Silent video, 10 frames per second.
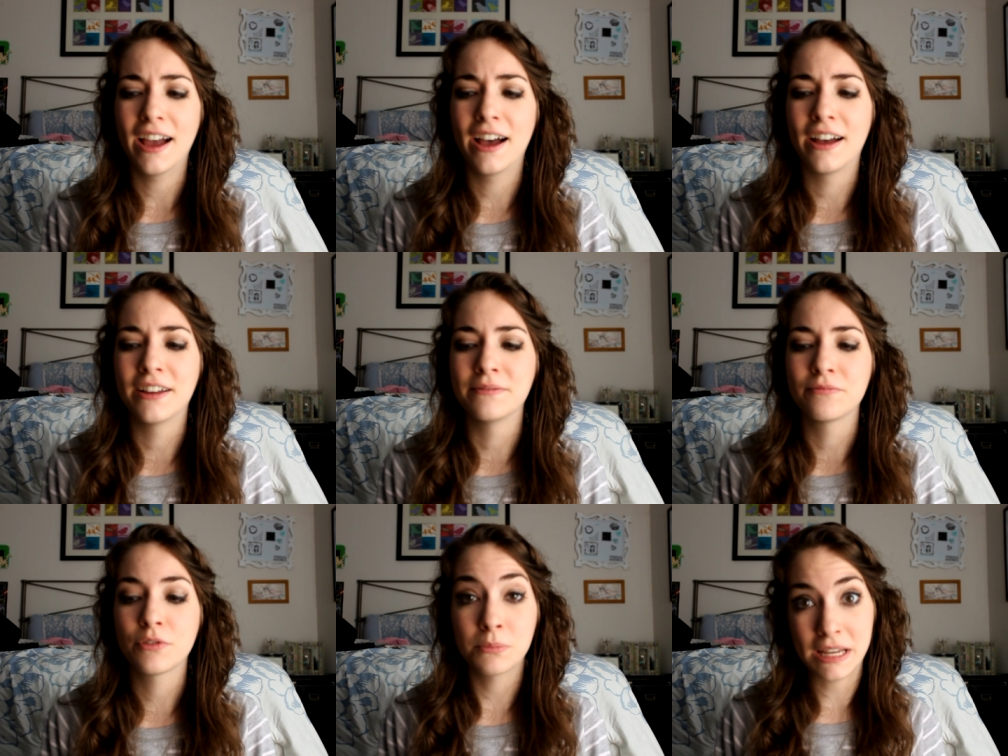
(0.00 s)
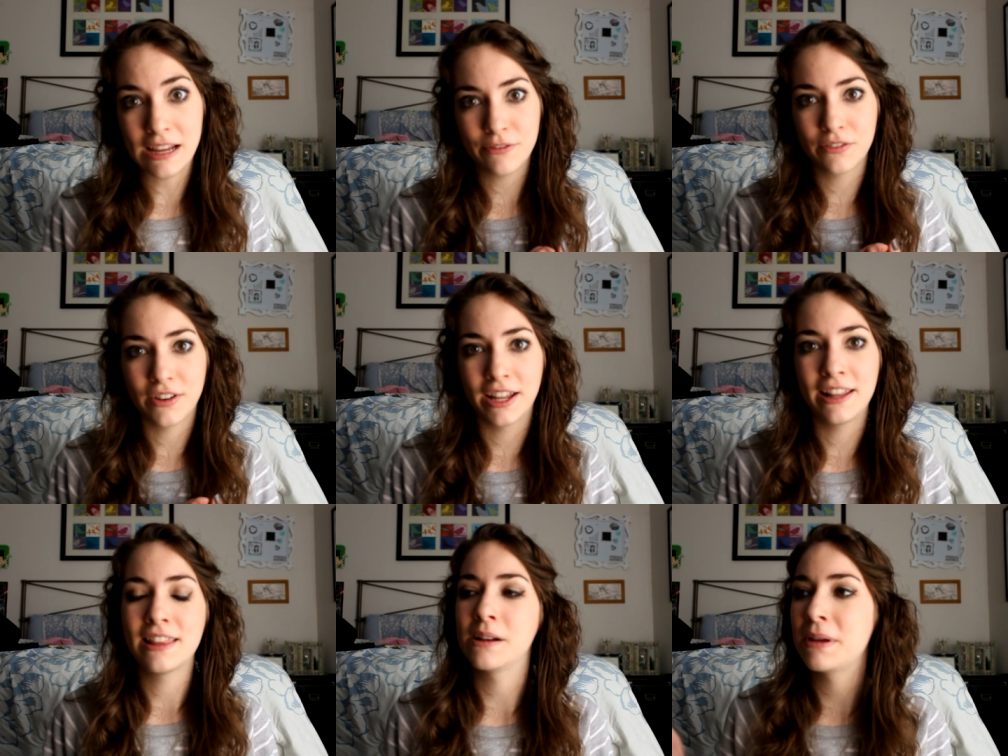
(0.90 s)
um, for me for fun,
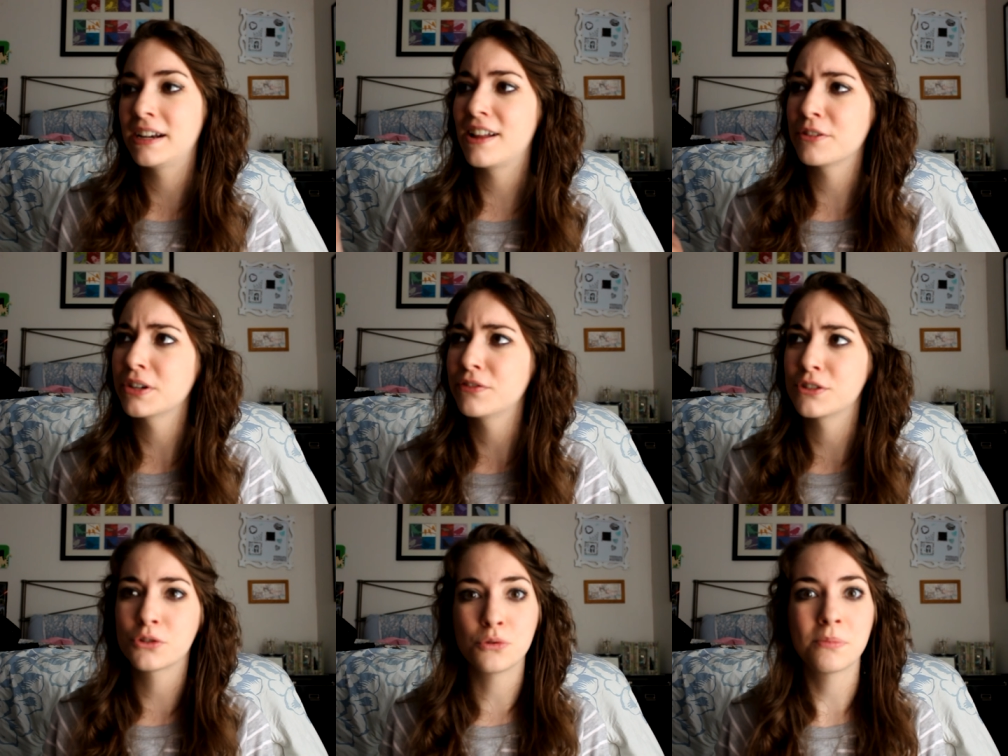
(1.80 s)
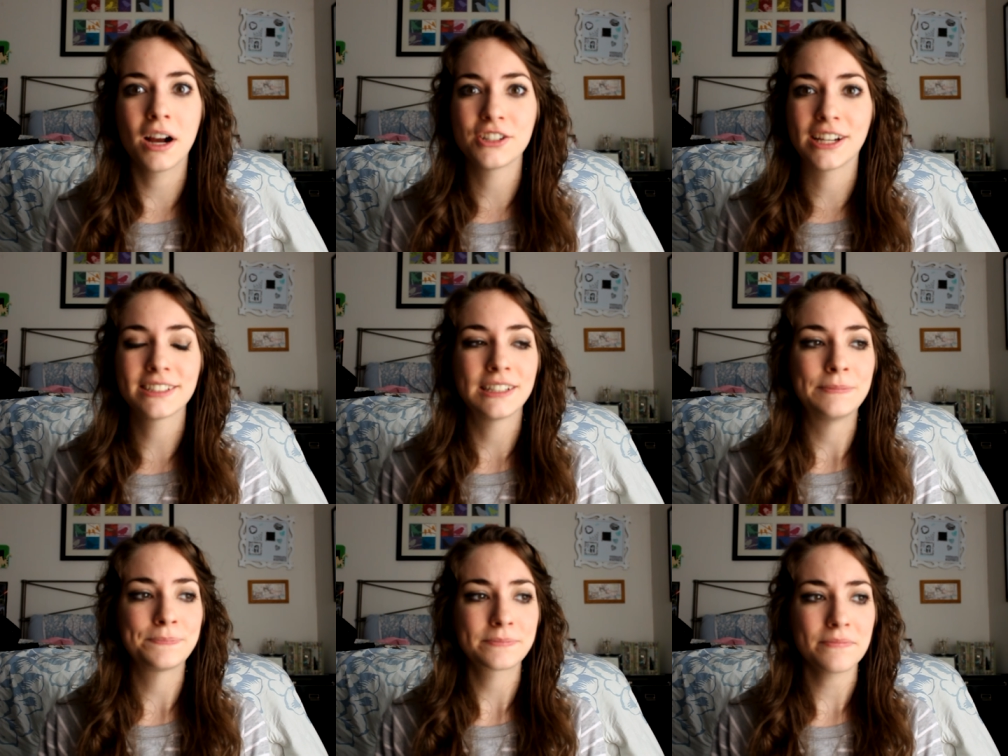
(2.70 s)
and then I made another one for a school project
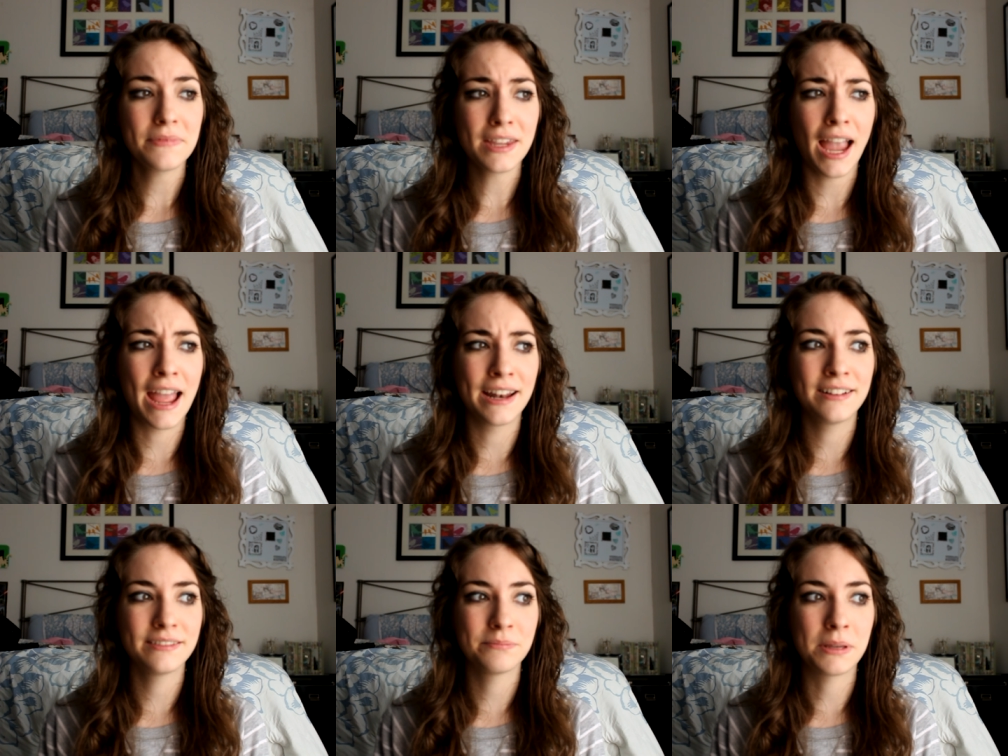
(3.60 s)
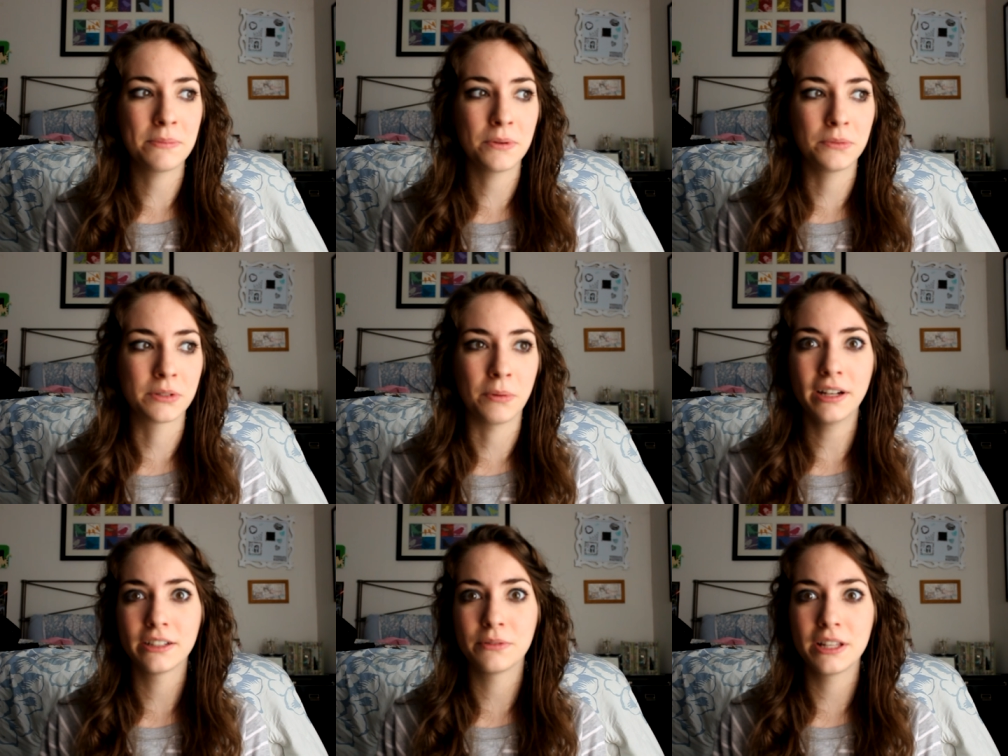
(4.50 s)
and people
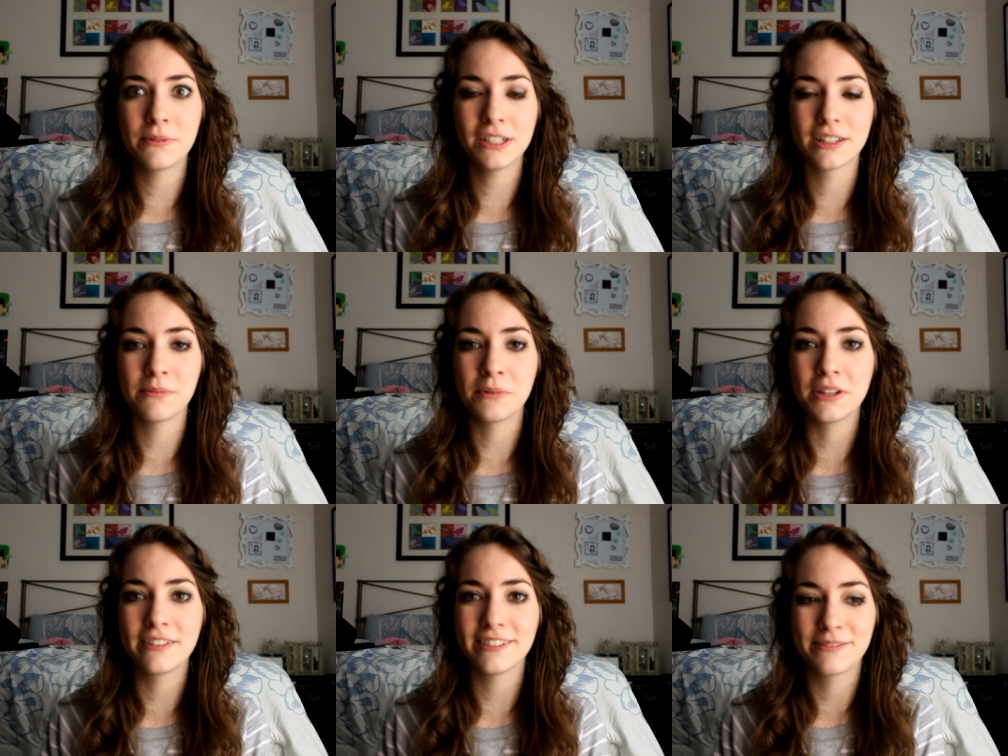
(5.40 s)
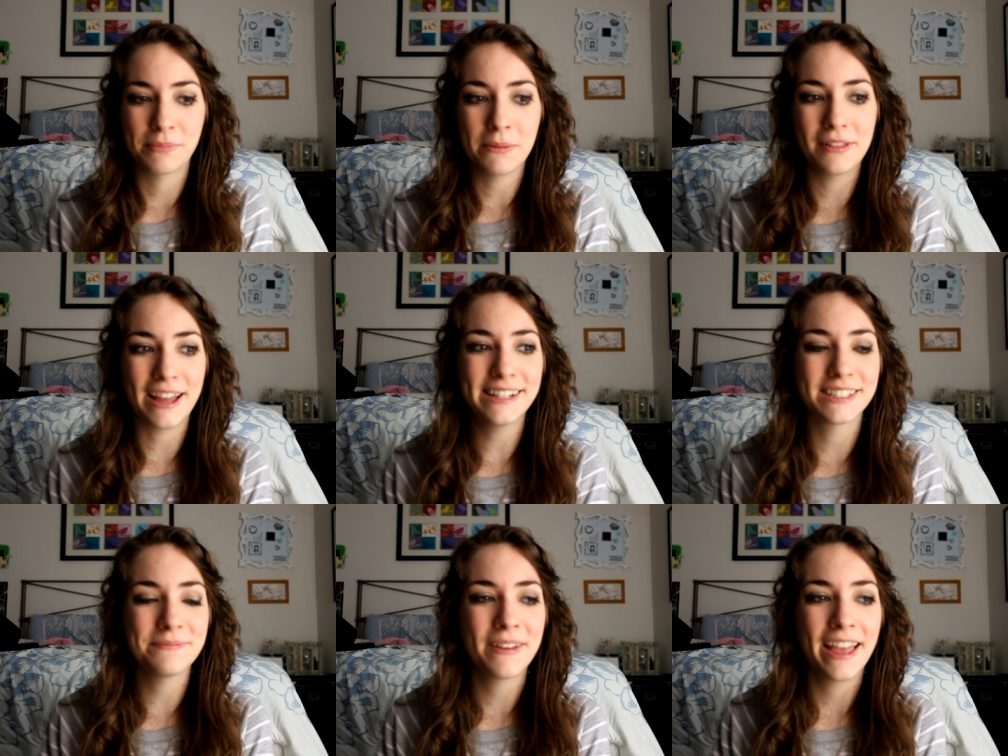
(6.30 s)
responded really well to them and people liked
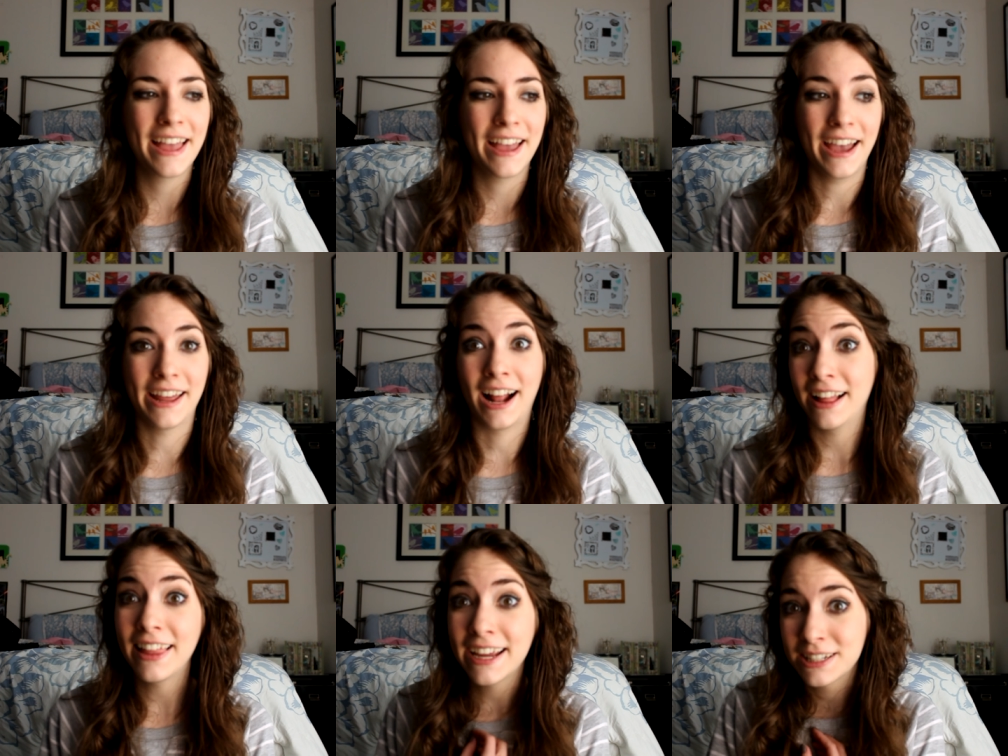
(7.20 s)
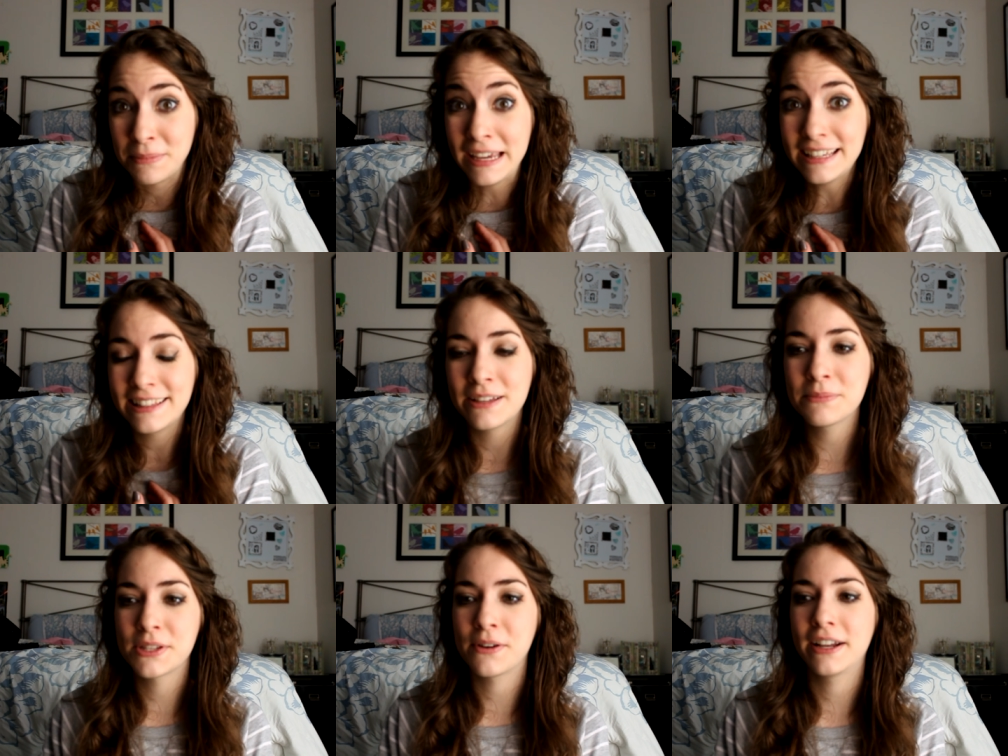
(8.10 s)
them and I liked making
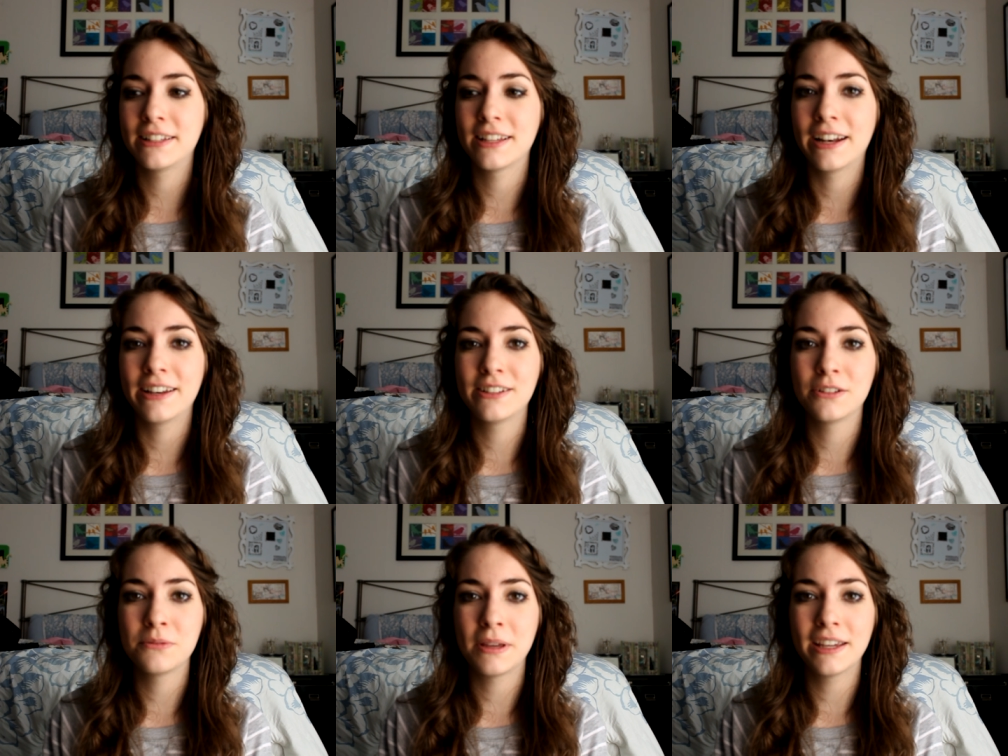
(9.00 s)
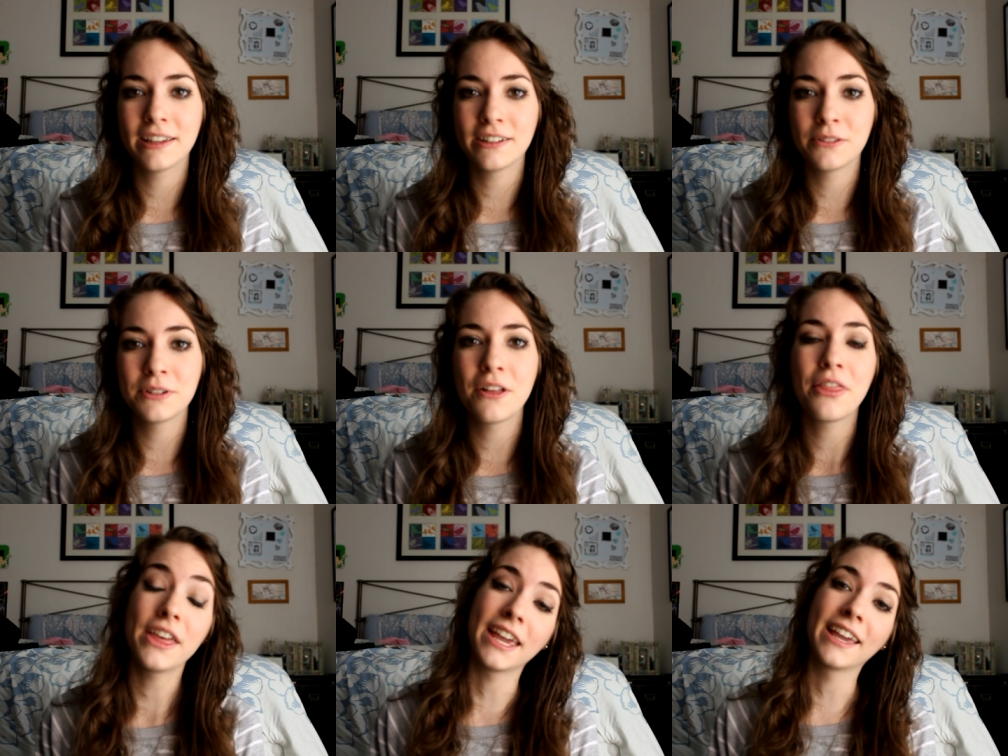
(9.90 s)
them so I decided to make it a real
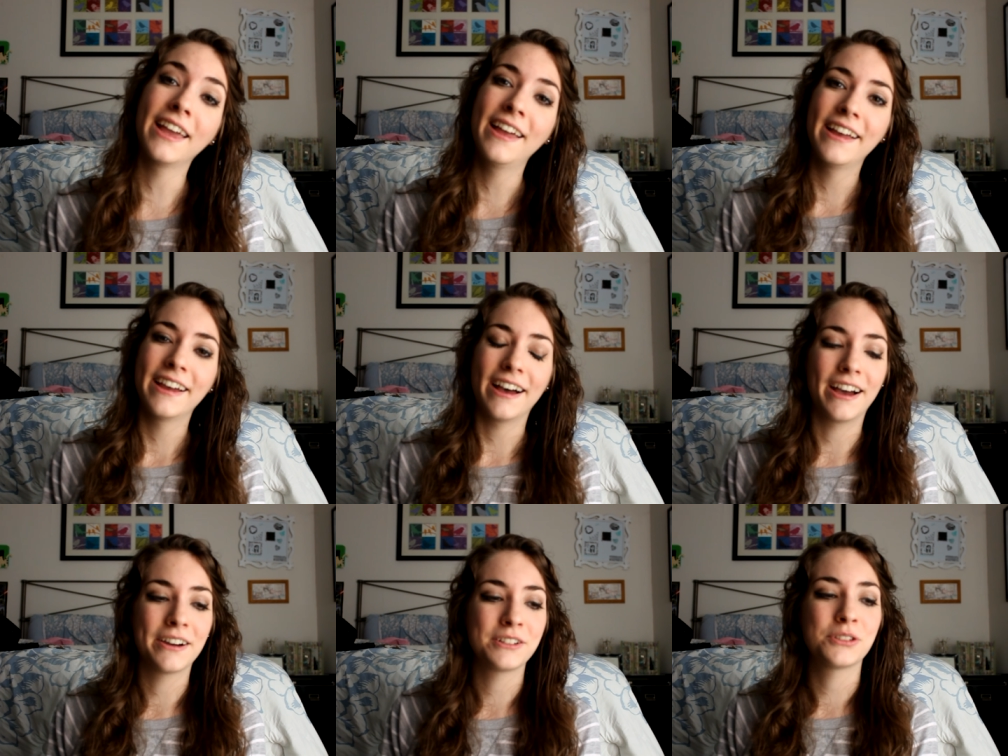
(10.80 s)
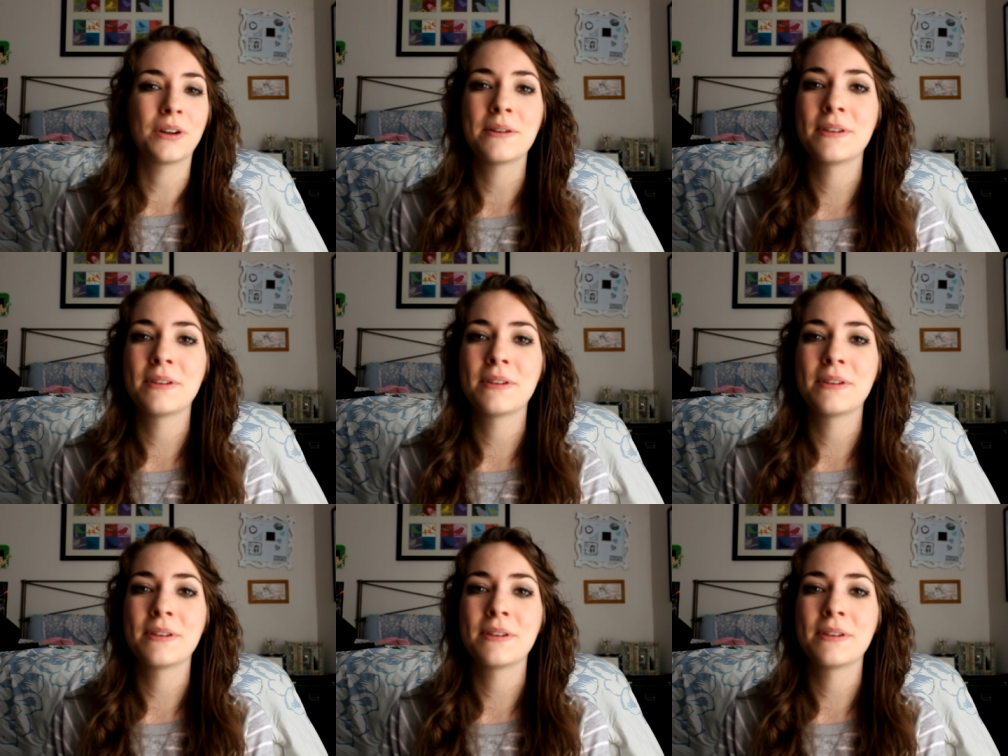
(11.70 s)
thing uh, which is why I